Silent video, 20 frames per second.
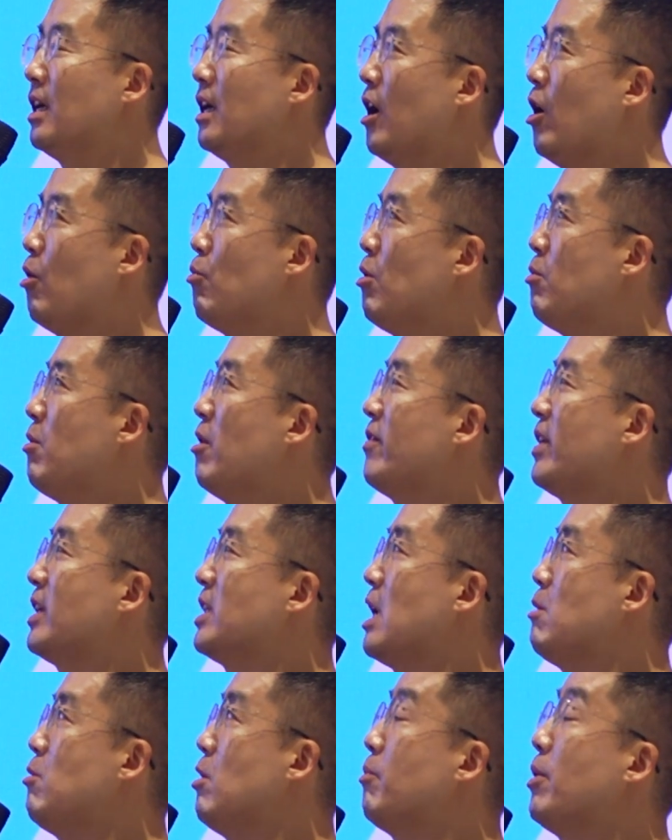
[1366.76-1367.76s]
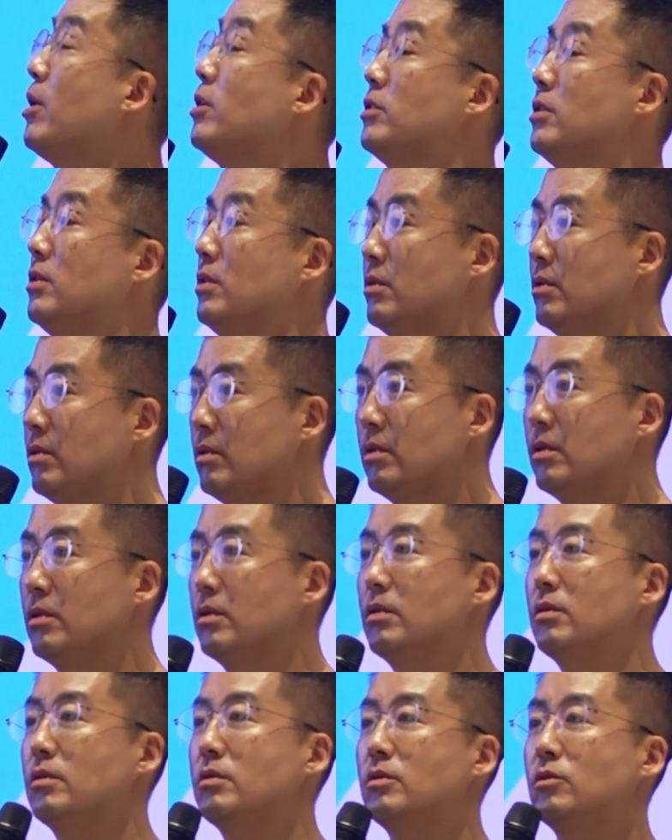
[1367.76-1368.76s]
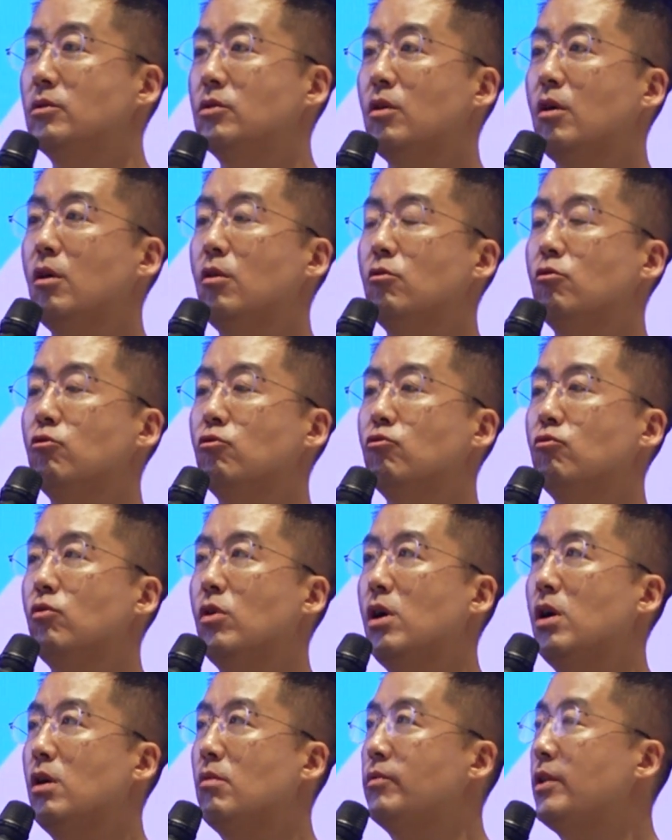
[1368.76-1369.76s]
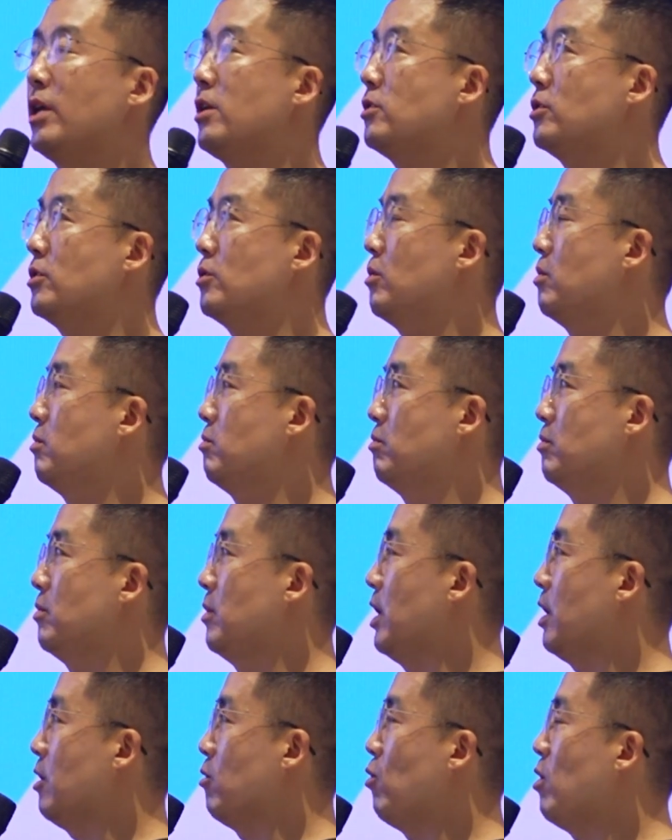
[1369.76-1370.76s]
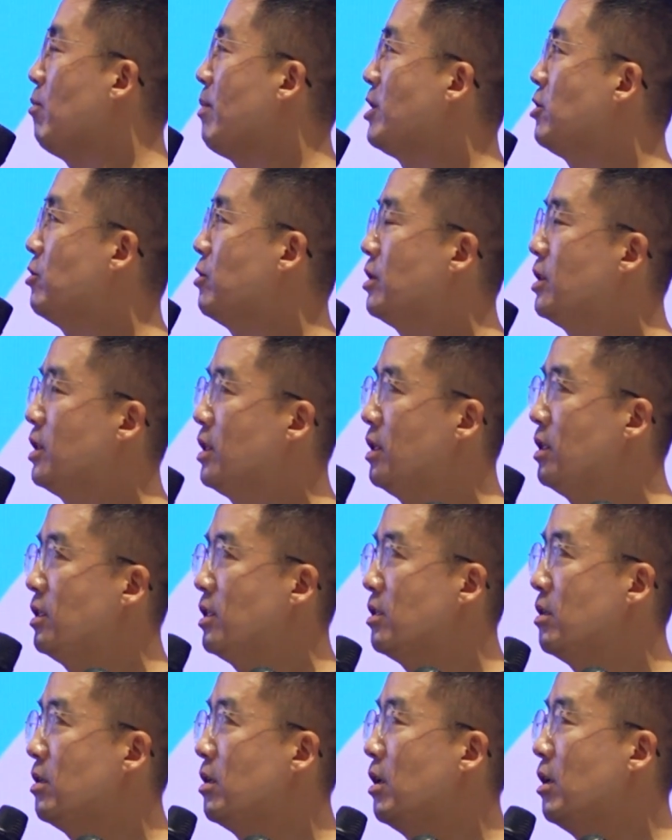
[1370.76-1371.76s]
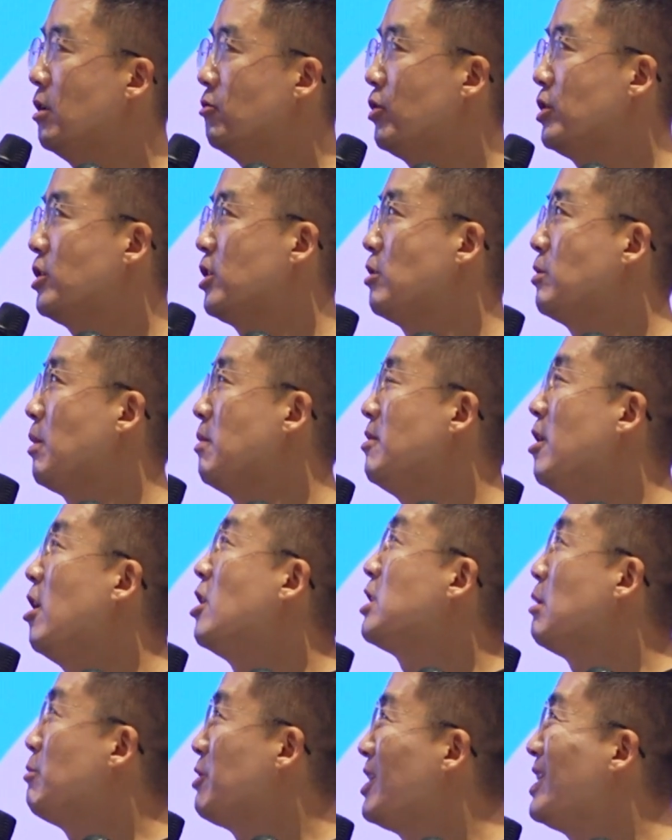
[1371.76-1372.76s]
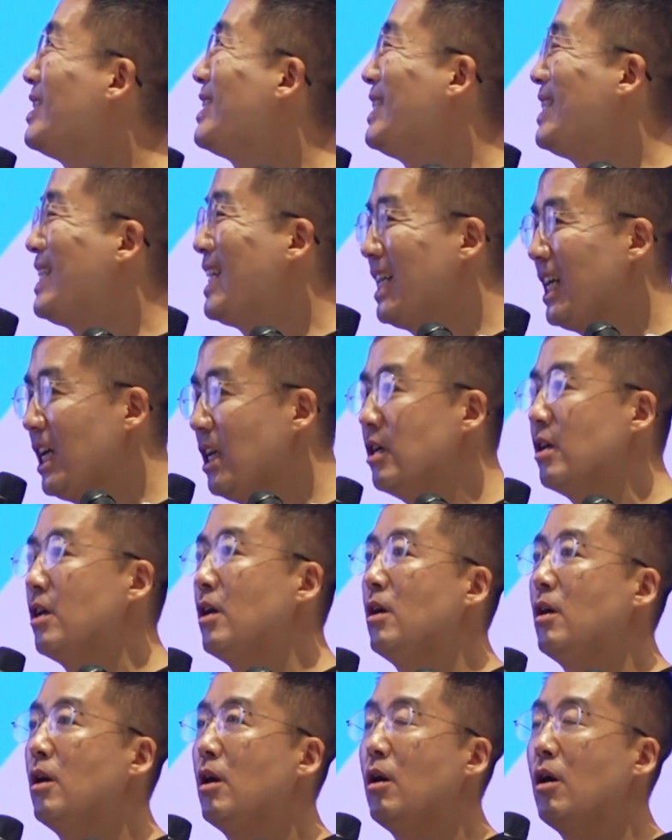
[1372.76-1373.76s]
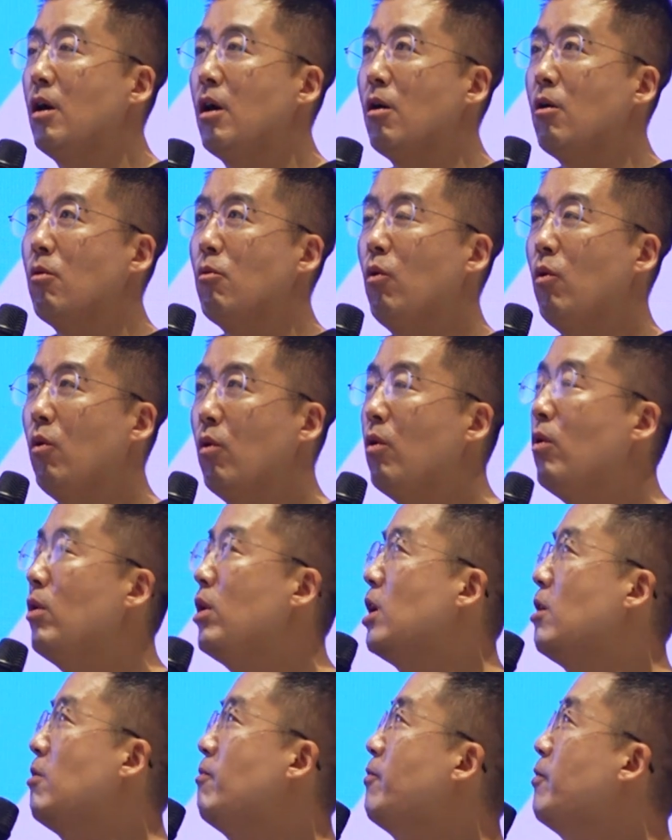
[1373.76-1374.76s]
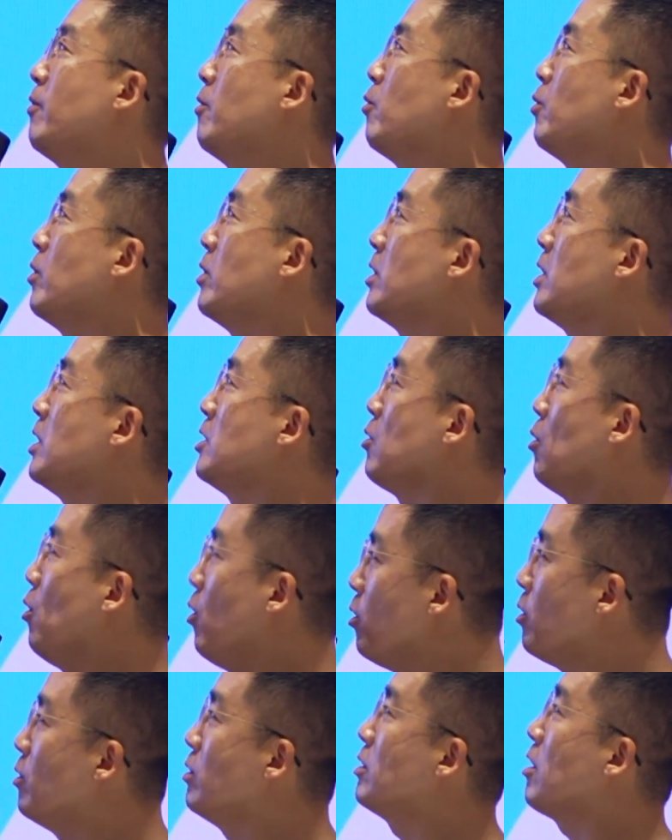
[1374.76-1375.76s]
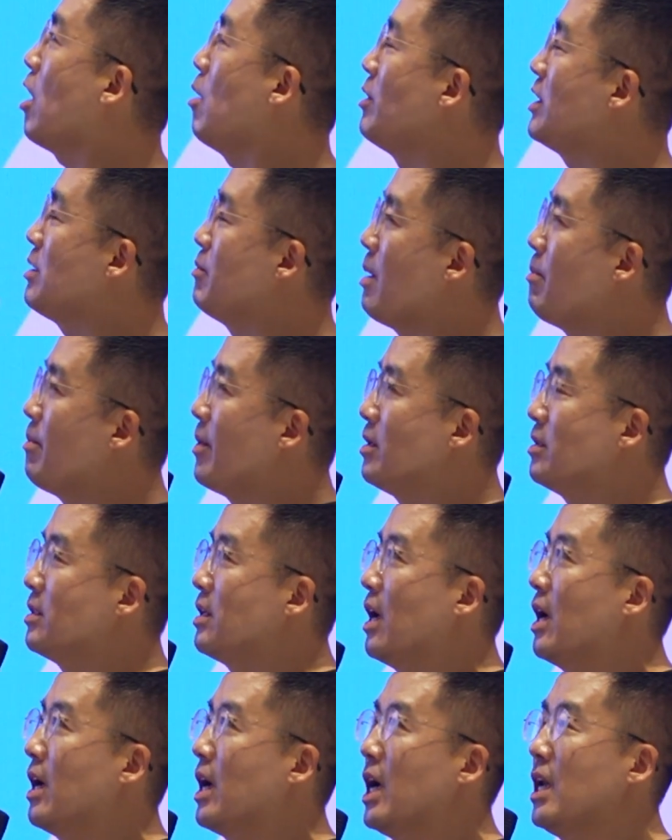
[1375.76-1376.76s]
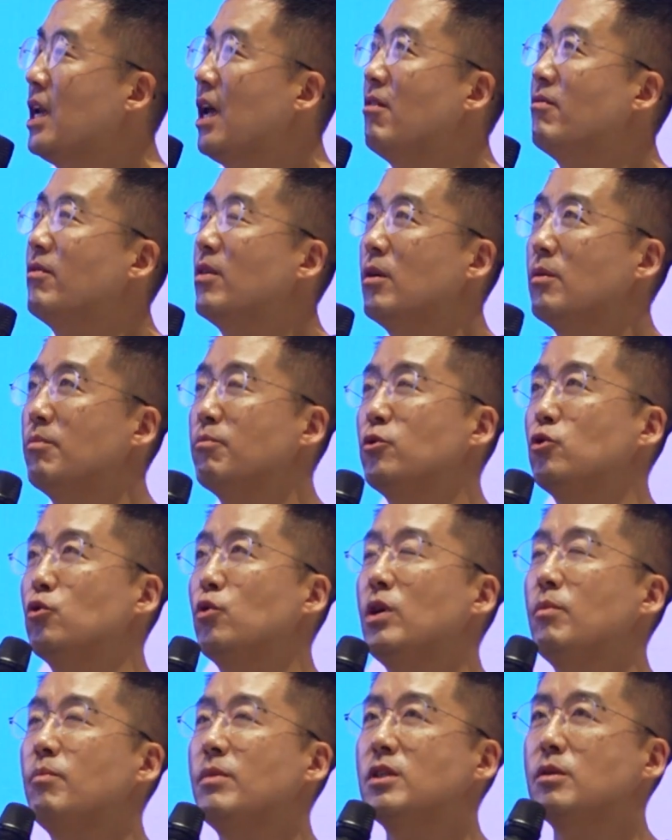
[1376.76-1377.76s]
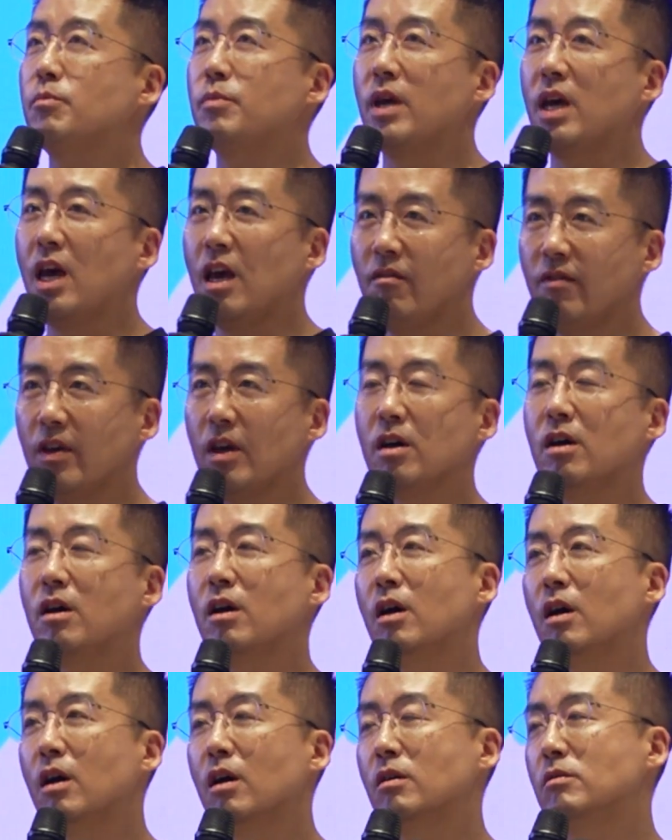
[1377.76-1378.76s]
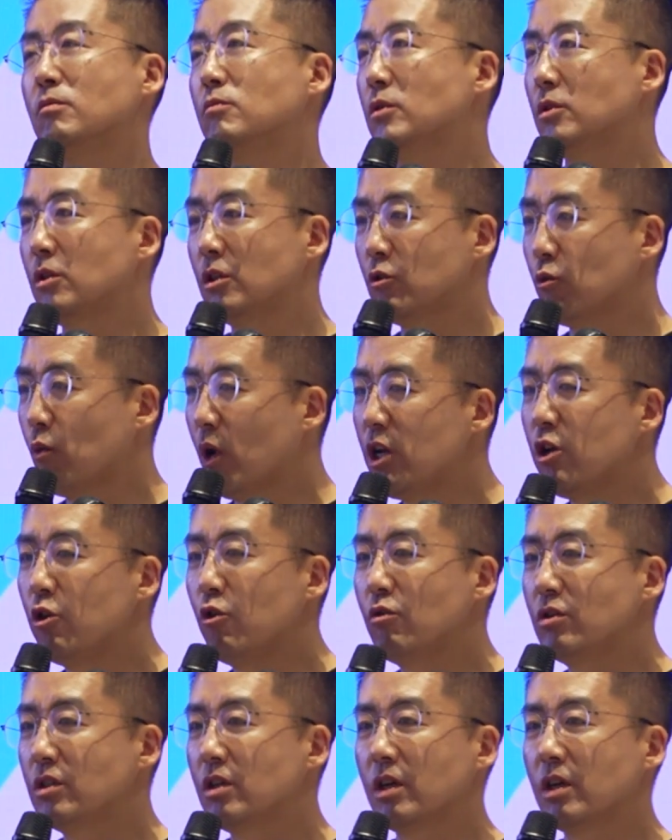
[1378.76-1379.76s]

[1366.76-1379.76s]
homomorphic time-lock puzzle. So there's like a one majority trust assumption is needed. Or if these all committee members are kind of doing misbehavior, just one user